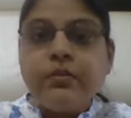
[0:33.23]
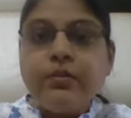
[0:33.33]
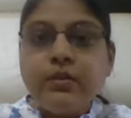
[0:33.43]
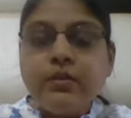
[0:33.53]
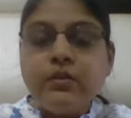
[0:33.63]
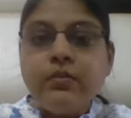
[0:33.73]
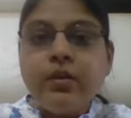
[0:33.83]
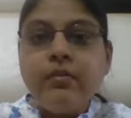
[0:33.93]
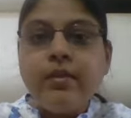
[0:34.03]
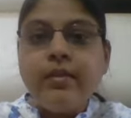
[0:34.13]
First of
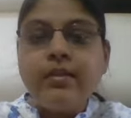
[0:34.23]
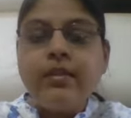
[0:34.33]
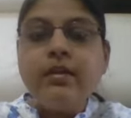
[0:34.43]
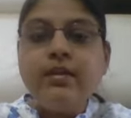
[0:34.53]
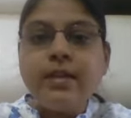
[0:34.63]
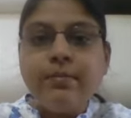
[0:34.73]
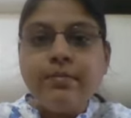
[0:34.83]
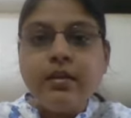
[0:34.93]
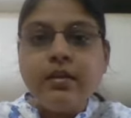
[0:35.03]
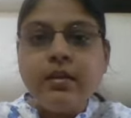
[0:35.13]
all, when the
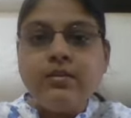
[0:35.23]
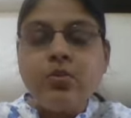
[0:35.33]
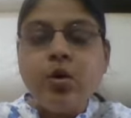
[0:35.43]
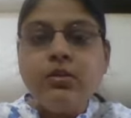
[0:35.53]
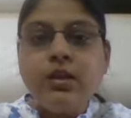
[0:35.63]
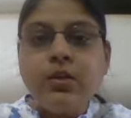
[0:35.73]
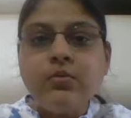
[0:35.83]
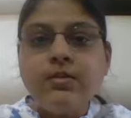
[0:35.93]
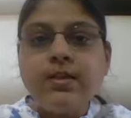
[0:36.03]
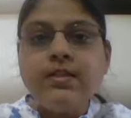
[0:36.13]
receptor is
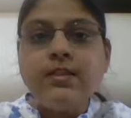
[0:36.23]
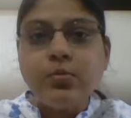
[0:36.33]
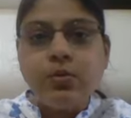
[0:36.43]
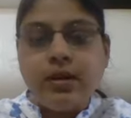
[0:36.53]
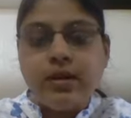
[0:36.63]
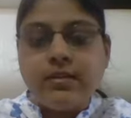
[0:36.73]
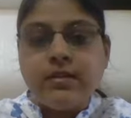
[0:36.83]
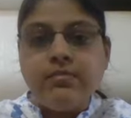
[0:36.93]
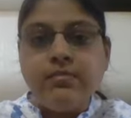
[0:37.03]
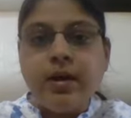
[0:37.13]
continuously
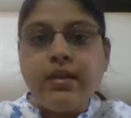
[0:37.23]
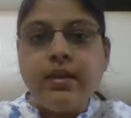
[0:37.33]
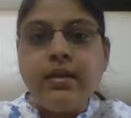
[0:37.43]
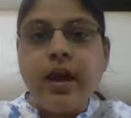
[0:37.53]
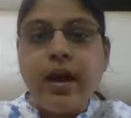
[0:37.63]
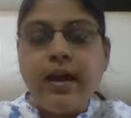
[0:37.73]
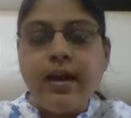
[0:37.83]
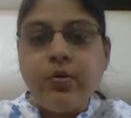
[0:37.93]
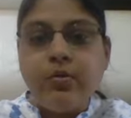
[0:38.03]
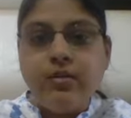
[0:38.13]
stimulated by the
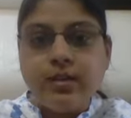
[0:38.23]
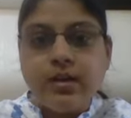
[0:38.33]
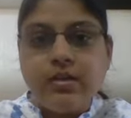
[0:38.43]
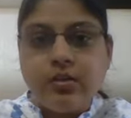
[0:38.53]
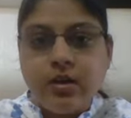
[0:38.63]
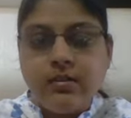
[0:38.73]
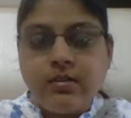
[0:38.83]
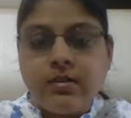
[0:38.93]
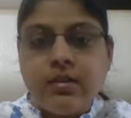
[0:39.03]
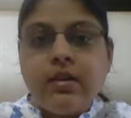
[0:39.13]
agonistic drugs,